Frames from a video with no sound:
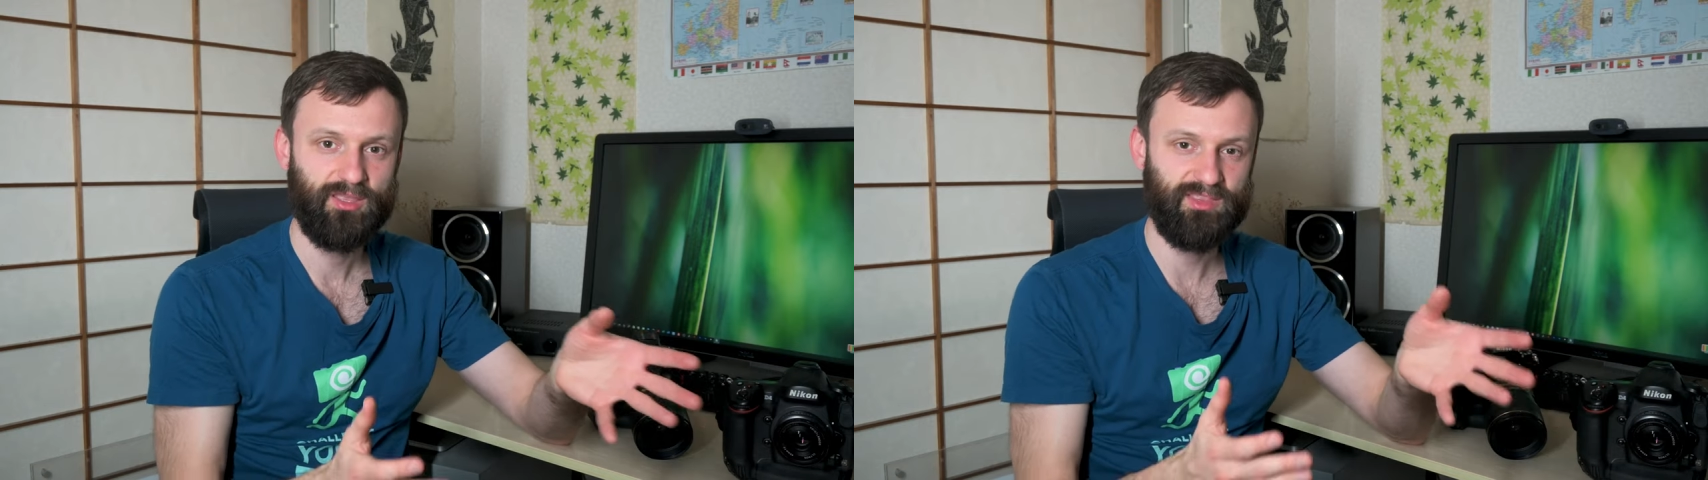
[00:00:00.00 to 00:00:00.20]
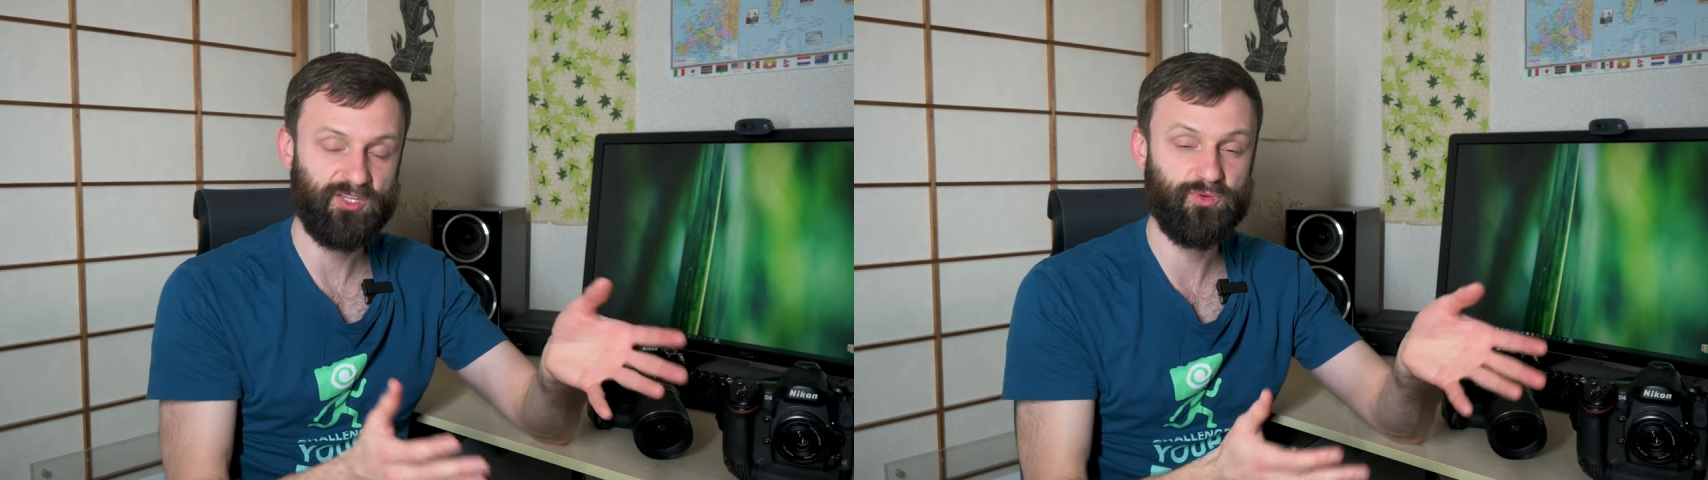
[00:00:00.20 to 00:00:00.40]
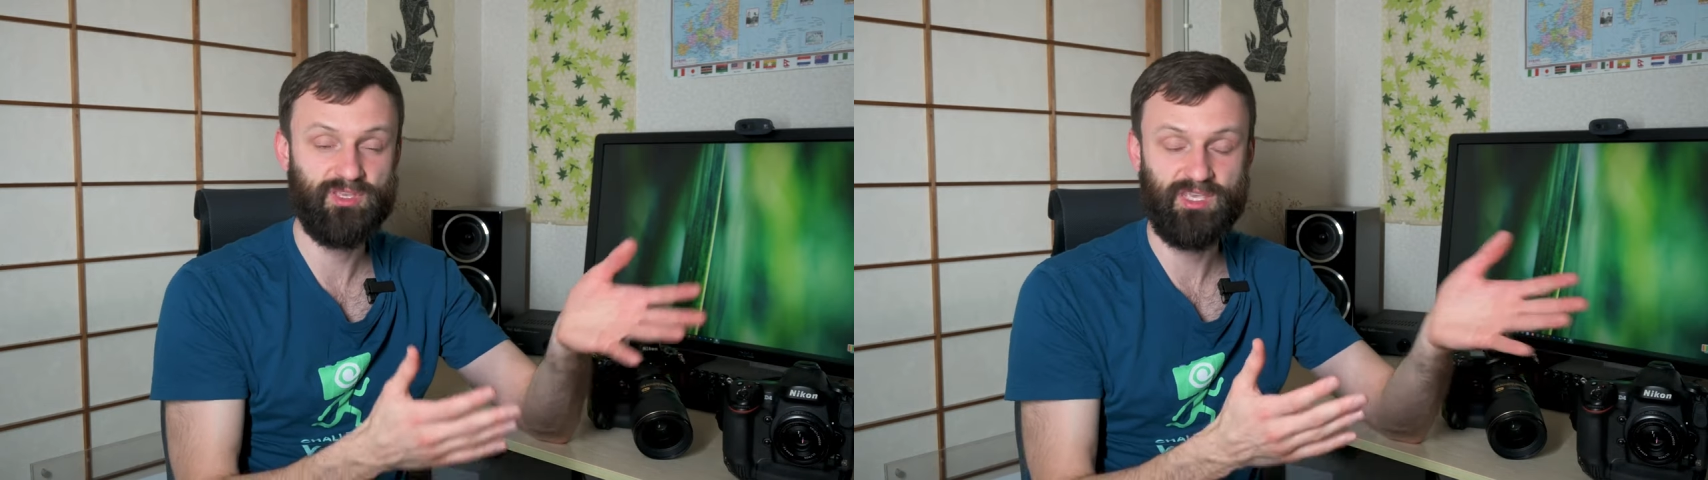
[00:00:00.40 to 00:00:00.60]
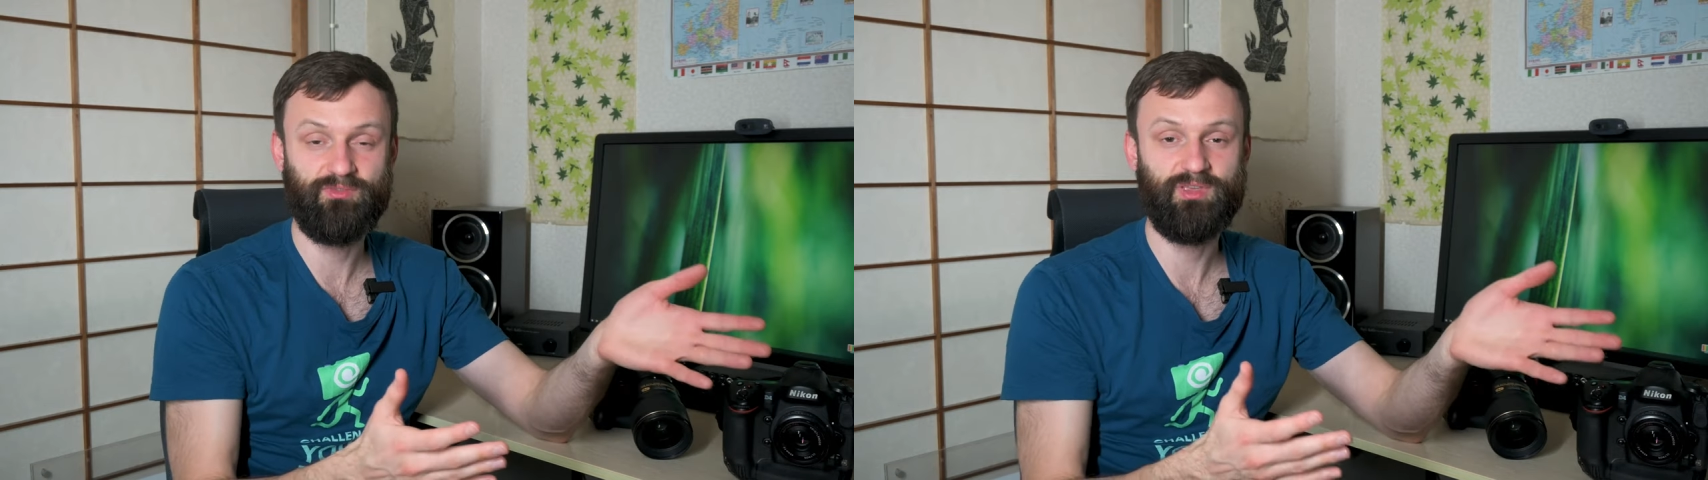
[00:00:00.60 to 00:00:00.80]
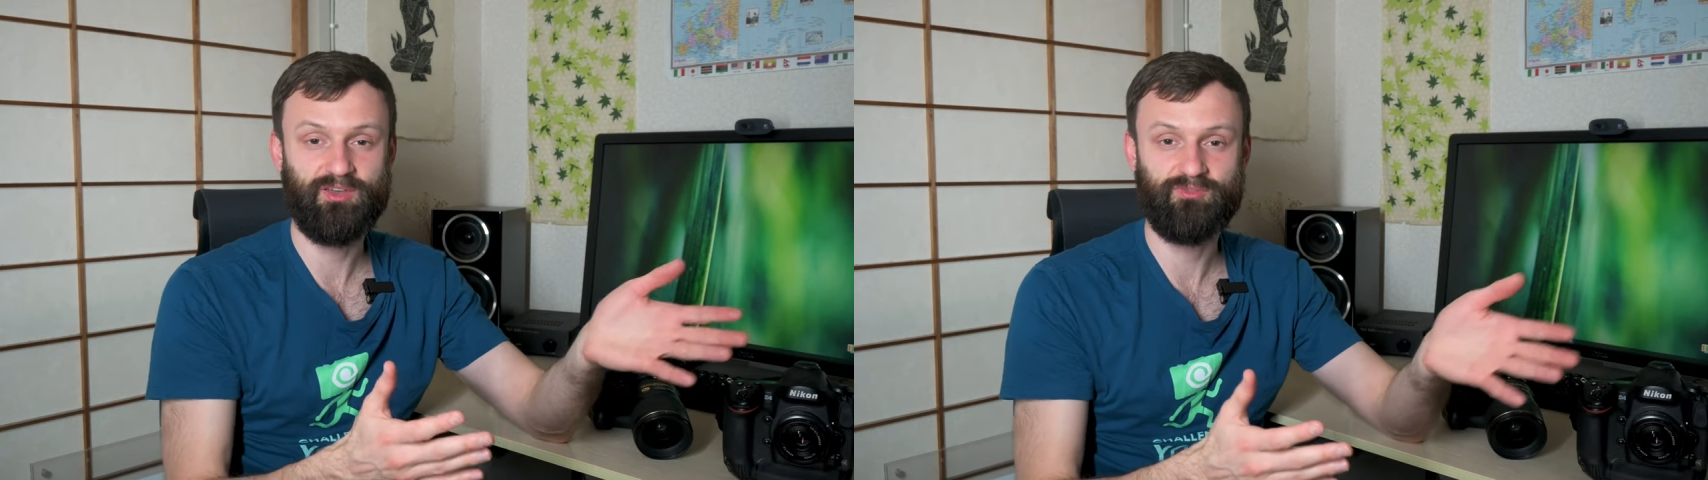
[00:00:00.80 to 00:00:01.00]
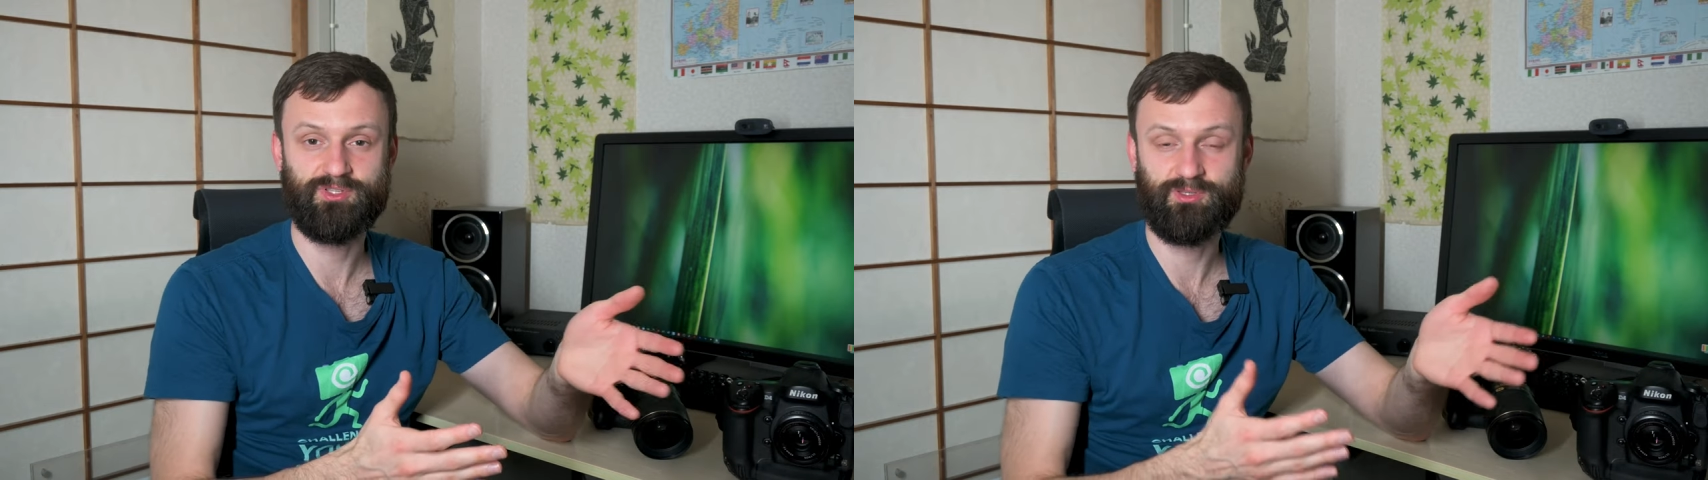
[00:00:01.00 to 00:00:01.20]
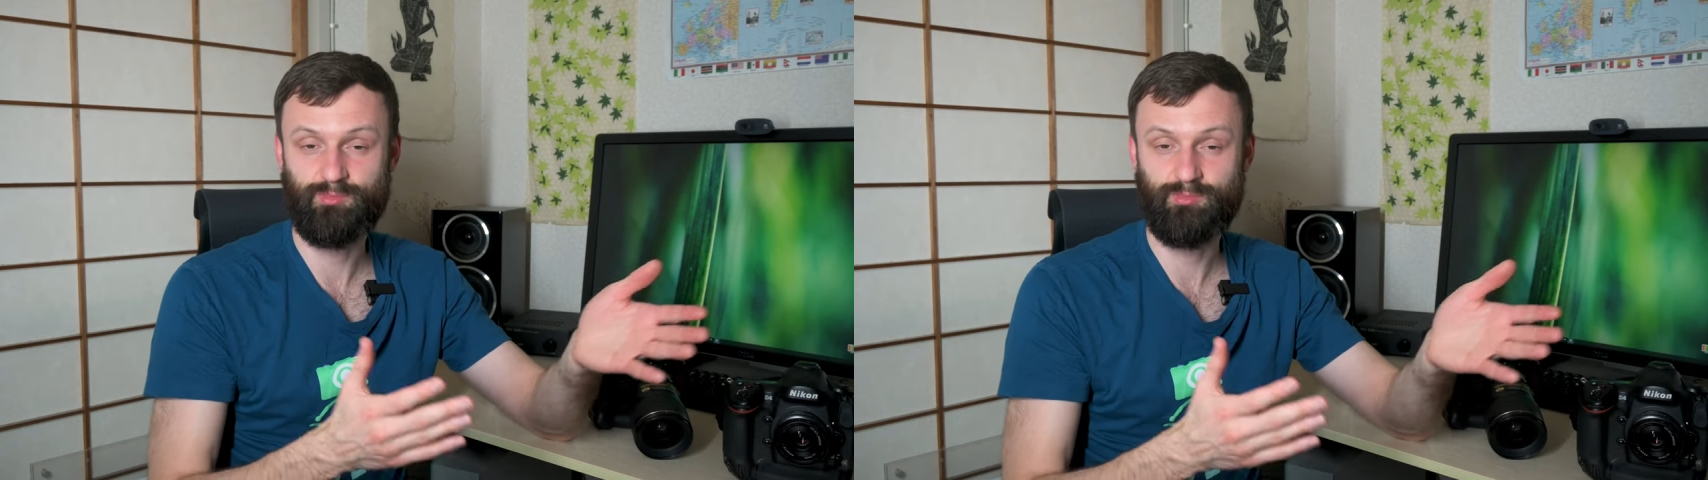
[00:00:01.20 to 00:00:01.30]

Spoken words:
That's where the EVF is a